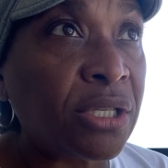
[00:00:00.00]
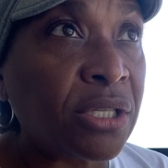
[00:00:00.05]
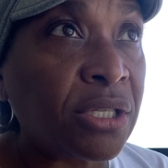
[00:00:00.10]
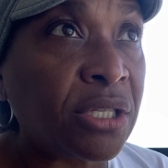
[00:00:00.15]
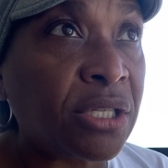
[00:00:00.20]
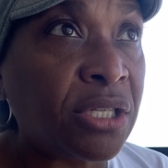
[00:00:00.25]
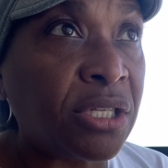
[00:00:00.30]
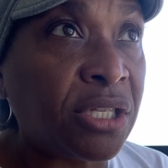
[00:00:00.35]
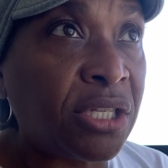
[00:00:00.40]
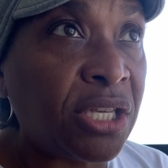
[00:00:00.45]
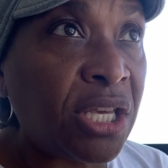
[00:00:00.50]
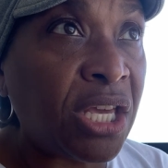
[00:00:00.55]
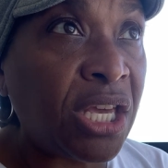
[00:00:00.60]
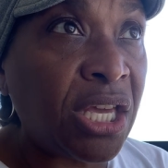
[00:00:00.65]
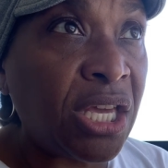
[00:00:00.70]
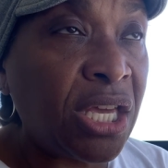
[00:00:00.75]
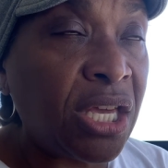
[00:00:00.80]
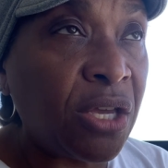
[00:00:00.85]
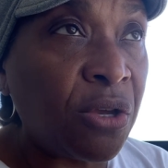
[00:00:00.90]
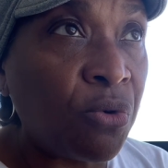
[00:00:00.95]

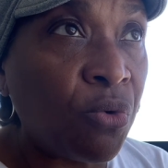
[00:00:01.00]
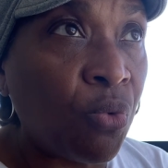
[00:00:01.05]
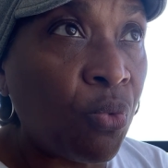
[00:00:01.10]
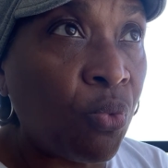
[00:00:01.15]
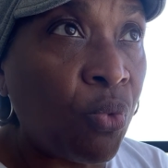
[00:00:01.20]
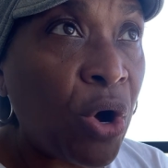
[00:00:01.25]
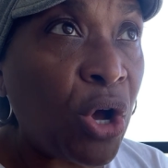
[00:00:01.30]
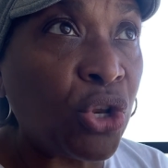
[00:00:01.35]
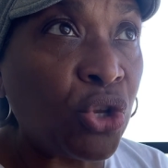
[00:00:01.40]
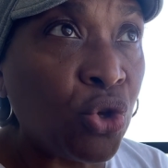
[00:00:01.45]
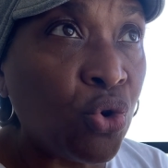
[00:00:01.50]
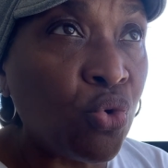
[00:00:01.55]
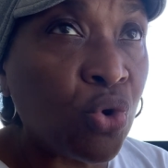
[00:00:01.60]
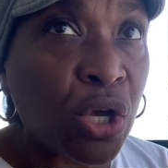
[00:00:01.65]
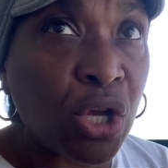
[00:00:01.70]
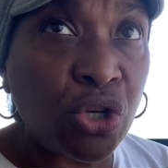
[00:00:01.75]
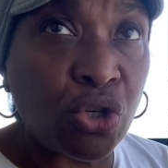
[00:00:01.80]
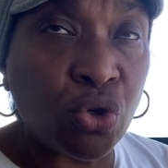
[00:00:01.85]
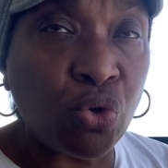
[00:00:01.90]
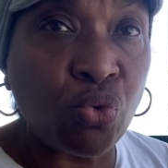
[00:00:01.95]
see what you
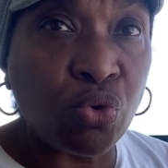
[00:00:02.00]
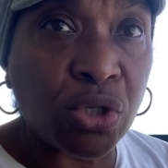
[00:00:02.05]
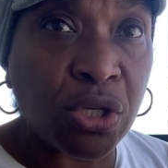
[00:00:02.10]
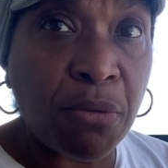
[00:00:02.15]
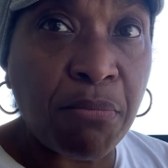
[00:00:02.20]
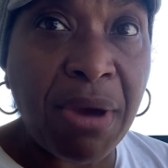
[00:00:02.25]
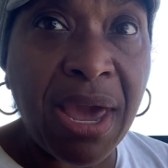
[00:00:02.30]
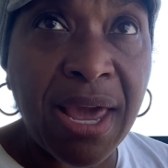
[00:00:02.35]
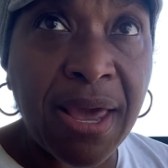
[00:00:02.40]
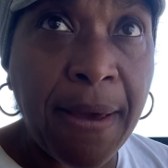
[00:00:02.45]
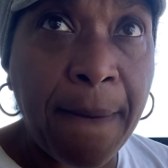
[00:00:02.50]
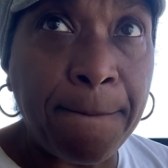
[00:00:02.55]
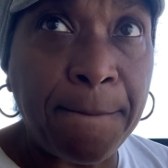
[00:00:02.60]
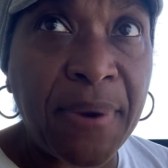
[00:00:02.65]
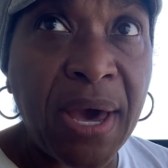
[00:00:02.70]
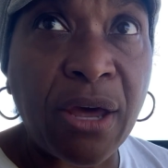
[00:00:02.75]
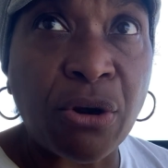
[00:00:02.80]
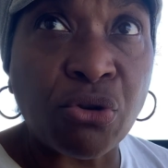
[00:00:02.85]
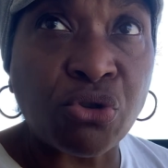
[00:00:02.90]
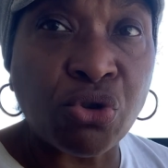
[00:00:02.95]
can do to make it
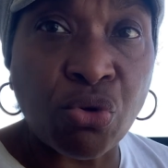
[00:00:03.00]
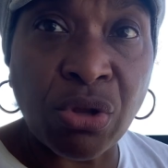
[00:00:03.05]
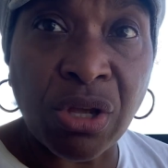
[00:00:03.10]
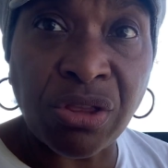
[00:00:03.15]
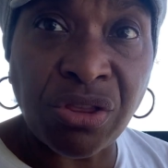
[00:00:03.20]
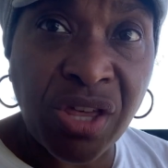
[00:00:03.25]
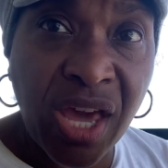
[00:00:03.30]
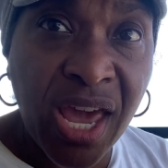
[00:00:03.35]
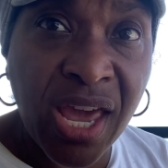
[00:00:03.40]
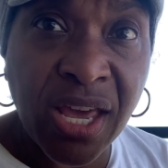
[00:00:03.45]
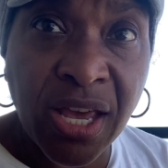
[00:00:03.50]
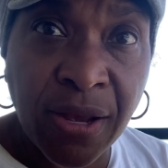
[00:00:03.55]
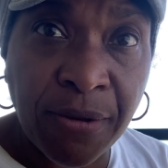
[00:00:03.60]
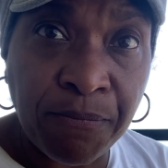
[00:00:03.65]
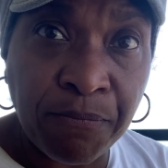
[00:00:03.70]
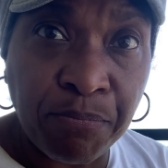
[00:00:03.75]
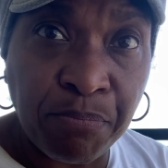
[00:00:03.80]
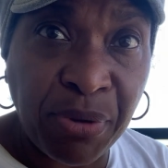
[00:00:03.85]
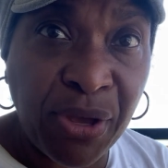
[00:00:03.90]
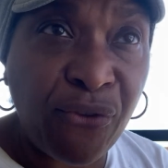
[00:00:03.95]
better so that they
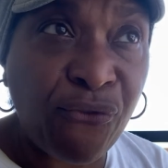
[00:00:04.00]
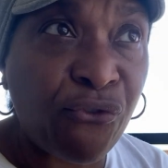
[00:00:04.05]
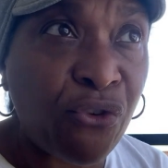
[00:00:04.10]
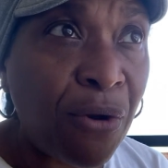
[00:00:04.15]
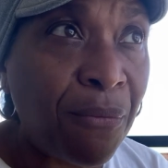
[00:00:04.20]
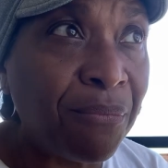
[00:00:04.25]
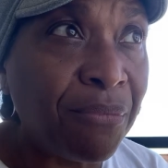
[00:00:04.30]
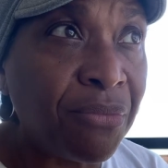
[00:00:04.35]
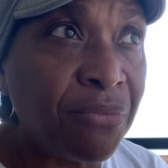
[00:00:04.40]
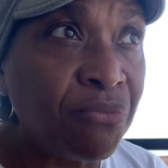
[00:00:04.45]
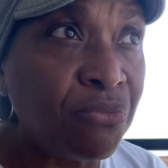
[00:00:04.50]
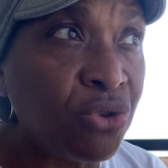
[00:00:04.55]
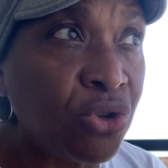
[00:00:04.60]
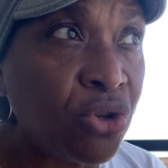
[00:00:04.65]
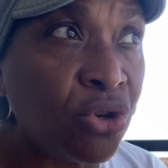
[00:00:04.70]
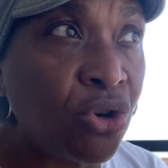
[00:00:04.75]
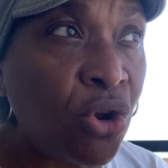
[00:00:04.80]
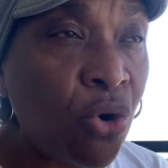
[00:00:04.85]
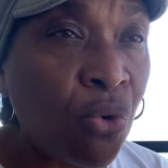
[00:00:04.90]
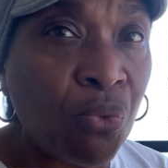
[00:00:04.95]
can be from
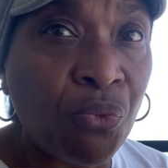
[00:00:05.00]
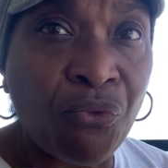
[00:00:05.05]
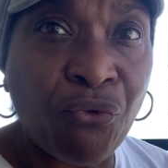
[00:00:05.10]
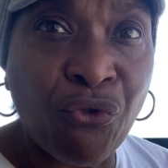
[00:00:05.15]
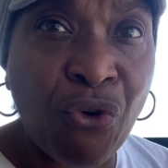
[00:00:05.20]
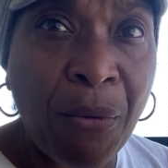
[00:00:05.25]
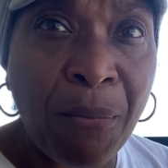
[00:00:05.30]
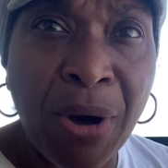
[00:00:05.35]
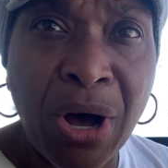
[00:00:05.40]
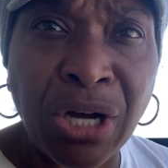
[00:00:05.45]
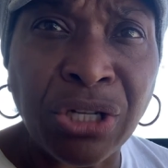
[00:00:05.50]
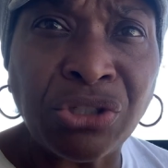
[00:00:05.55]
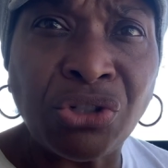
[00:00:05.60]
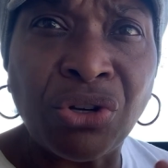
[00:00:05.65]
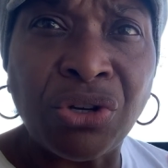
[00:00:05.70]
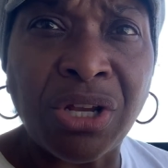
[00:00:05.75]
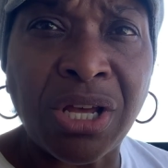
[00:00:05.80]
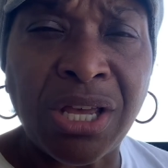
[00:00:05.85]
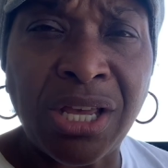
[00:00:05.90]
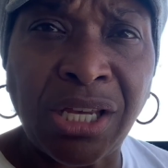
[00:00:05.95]
you know from
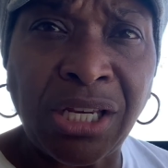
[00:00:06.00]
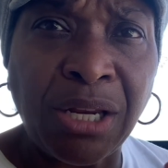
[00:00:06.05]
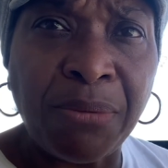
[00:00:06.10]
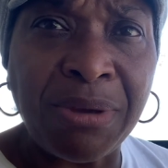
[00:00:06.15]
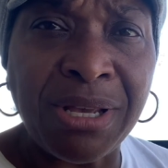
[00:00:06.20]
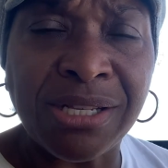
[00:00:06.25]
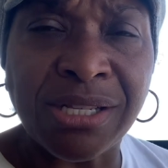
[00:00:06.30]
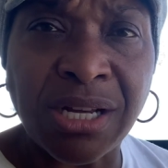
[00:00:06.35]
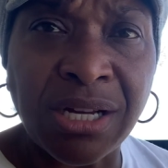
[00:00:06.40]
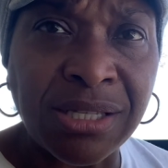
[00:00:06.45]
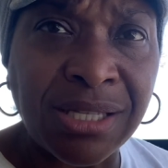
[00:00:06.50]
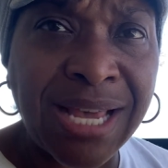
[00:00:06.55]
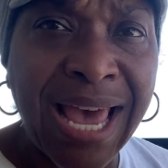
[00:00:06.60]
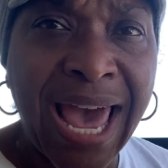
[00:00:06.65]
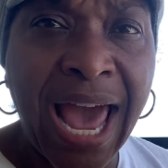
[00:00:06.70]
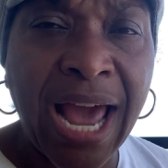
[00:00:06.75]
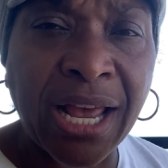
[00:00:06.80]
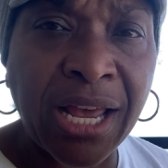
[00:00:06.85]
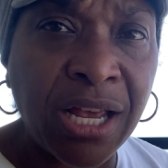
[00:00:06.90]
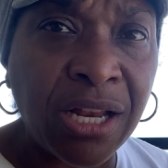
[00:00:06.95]
under the enemy's
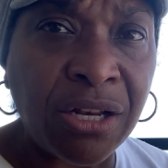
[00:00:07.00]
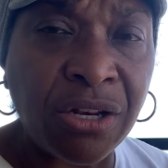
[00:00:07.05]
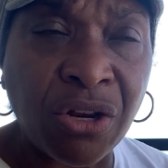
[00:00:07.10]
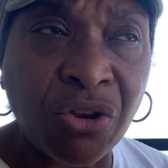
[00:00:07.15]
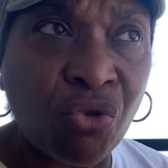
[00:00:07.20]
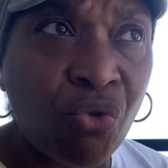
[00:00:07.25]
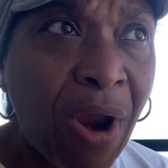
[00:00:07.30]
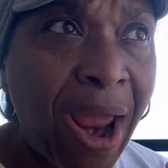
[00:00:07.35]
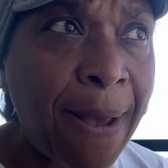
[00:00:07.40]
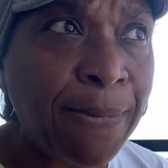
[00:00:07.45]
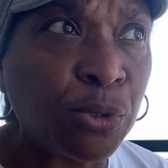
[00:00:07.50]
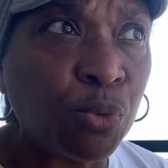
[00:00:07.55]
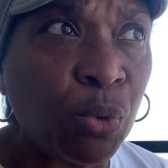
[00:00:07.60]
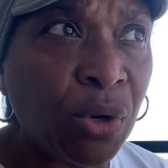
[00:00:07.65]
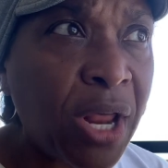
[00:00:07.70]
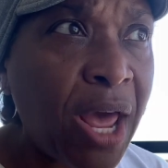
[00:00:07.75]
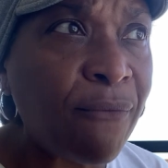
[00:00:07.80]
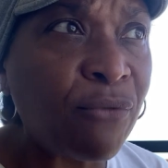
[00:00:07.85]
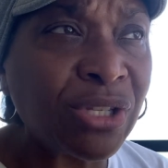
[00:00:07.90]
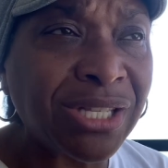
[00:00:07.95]
attack and grasp
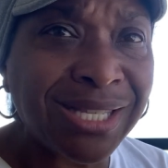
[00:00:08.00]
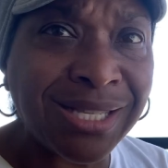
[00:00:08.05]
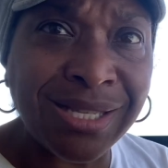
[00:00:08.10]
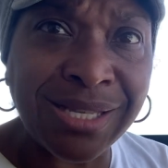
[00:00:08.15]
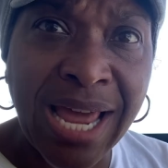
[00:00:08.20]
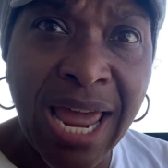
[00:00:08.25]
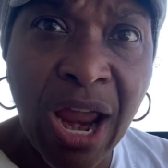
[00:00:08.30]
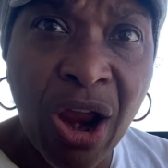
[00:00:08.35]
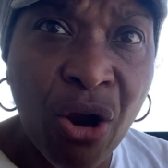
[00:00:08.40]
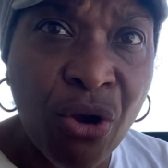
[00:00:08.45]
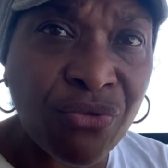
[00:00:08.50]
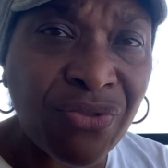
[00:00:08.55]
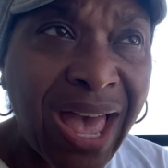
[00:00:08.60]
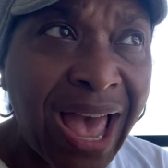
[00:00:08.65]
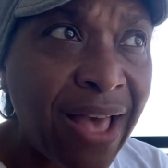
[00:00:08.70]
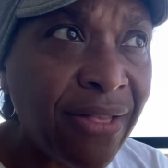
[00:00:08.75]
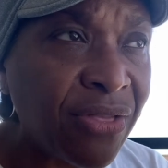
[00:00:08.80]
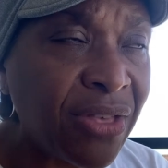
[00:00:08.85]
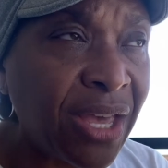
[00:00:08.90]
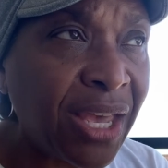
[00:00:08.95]
whatever snare
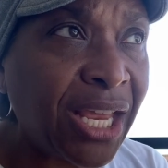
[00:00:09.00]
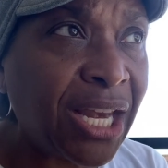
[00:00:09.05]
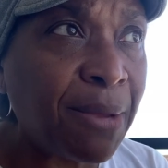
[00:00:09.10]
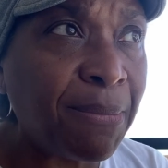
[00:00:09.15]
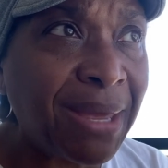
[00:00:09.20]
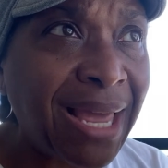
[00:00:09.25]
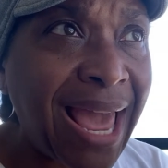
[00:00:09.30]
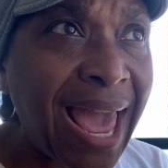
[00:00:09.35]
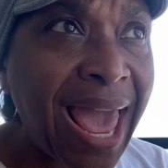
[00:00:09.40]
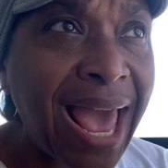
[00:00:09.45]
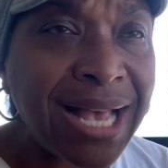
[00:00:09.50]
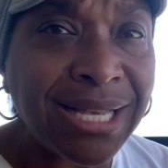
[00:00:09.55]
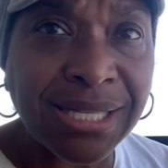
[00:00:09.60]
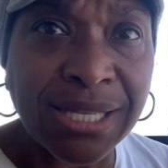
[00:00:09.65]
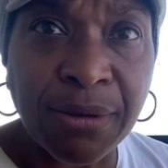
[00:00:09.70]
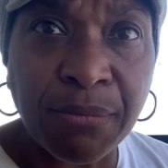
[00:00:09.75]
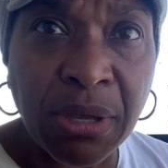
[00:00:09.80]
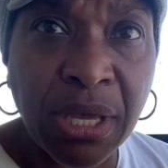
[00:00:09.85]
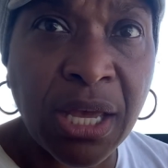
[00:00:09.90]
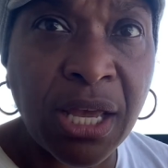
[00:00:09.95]
that the enemy has
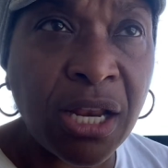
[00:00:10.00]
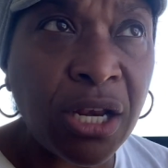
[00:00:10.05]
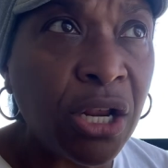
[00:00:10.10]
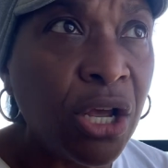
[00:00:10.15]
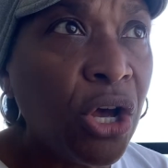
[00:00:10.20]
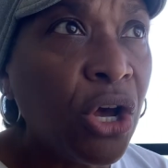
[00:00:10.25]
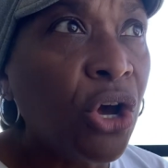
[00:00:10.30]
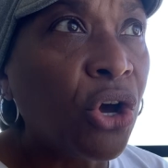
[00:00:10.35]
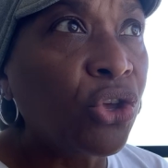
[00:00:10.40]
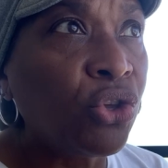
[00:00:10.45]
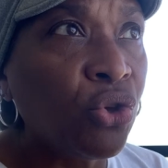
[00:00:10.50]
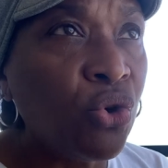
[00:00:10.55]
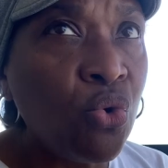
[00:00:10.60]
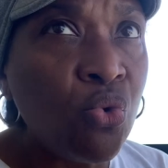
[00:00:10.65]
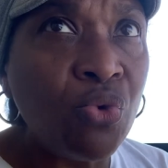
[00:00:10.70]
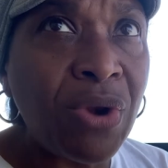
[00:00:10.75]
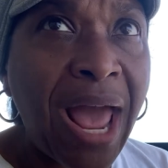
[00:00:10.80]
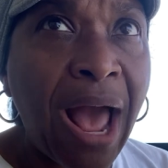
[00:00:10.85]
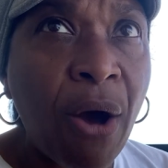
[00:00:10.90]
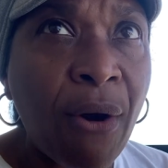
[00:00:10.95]
them in you
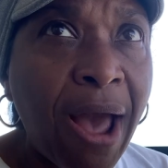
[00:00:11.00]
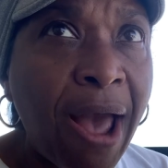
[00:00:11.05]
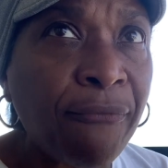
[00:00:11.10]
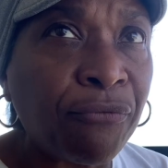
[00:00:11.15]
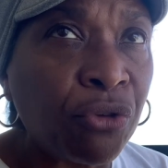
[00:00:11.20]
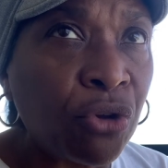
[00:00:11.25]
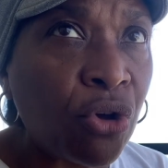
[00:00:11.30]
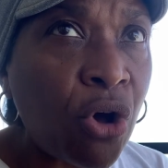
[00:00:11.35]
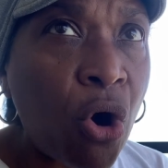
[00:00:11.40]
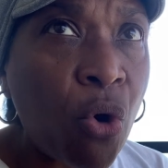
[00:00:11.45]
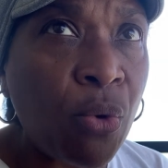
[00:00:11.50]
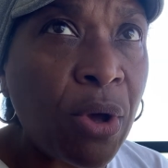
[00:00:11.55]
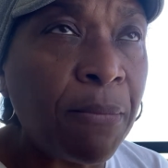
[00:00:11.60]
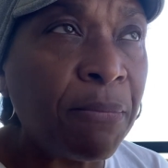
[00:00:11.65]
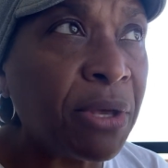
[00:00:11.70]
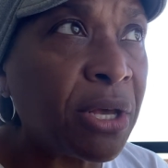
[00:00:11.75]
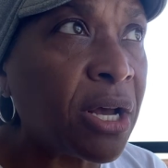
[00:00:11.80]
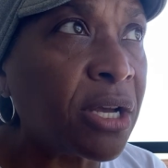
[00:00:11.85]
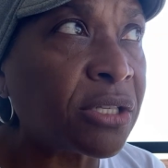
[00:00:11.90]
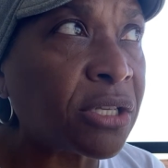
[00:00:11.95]
now have to go in
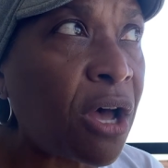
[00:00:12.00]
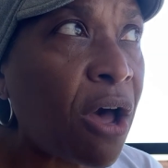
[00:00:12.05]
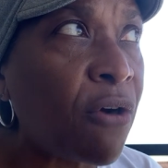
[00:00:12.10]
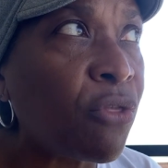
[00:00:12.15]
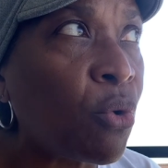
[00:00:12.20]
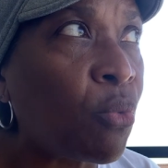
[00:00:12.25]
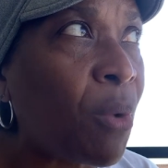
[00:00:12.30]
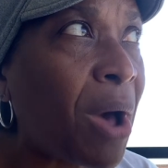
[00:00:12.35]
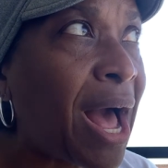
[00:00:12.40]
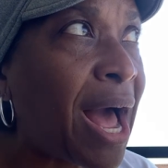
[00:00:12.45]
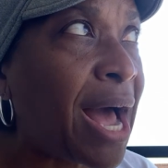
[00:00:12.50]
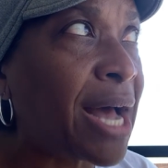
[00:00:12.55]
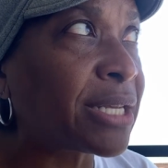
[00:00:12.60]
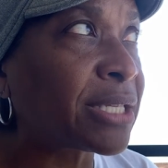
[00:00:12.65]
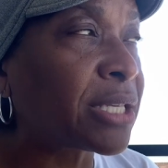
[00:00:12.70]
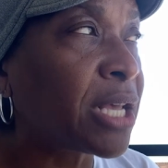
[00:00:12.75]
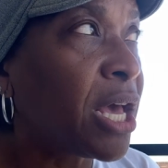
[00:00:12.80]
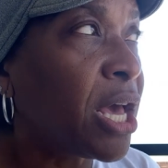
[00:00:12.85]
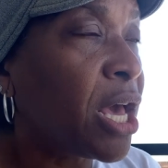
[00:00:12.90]
because otherwise